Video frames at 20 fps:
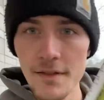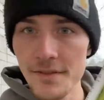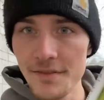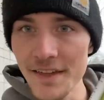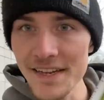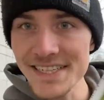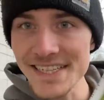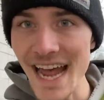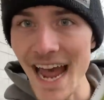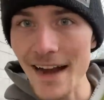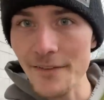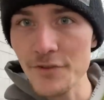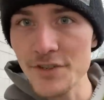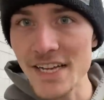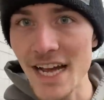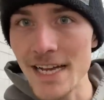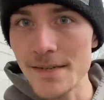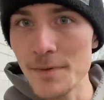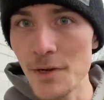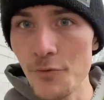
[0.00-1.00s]
this
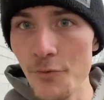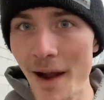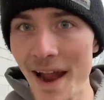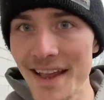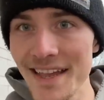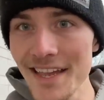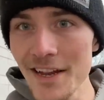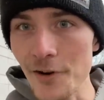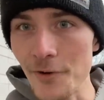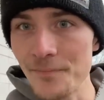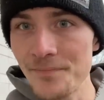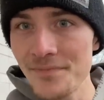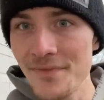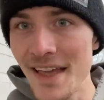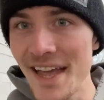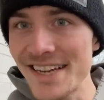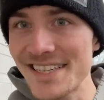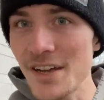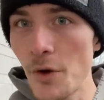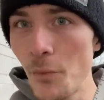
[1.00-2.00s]
advertisement right here.
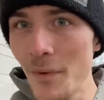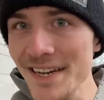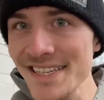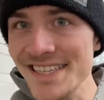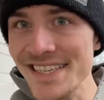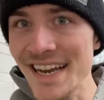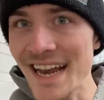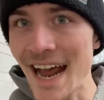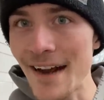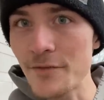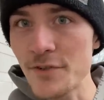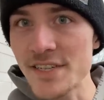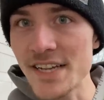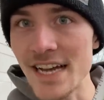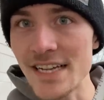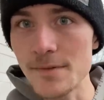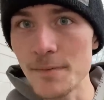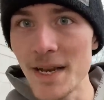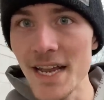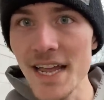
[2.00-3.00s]
It's a Winston
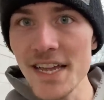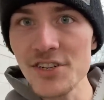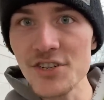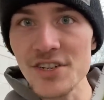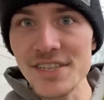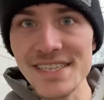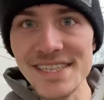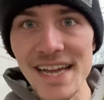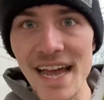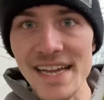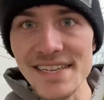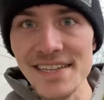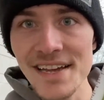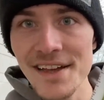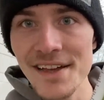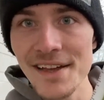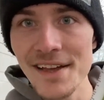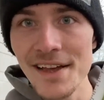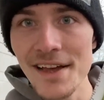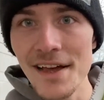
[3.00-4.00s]
advertisement. It just says,
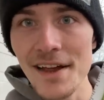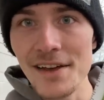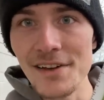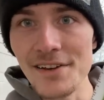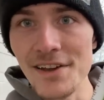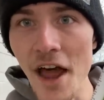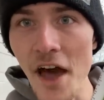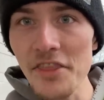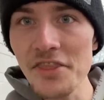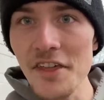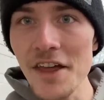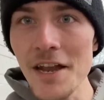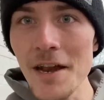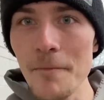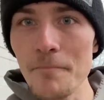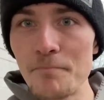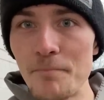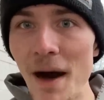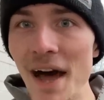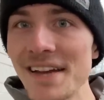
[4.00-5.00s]
nothing
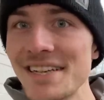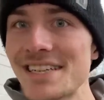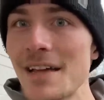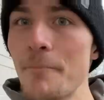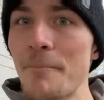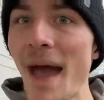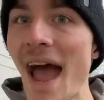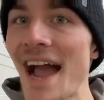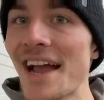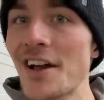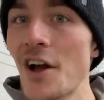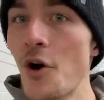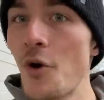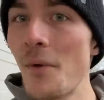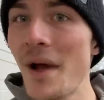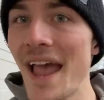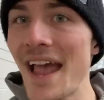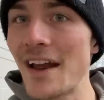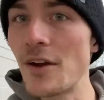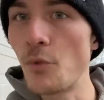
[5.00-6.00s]
but
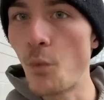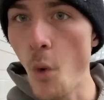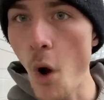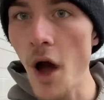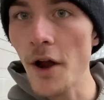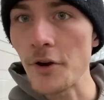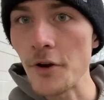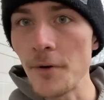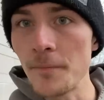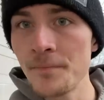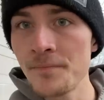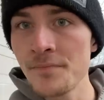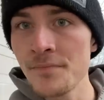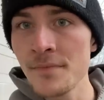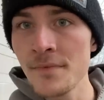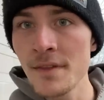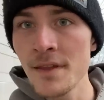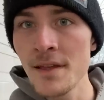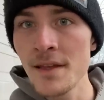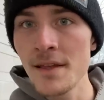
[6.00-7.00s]
tobacco and water
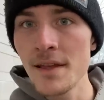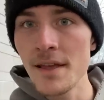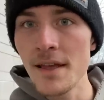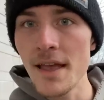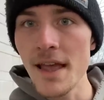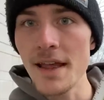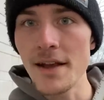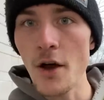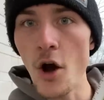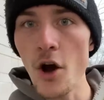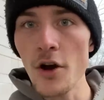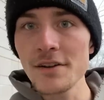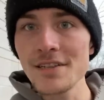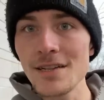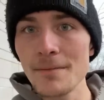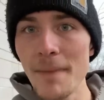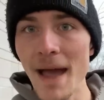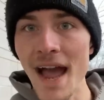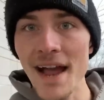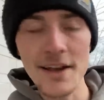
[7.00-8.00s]
in our
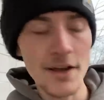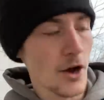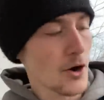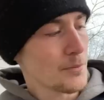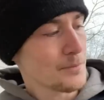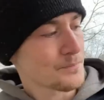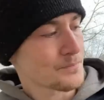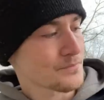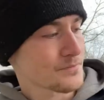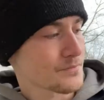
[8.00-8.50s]
tobacco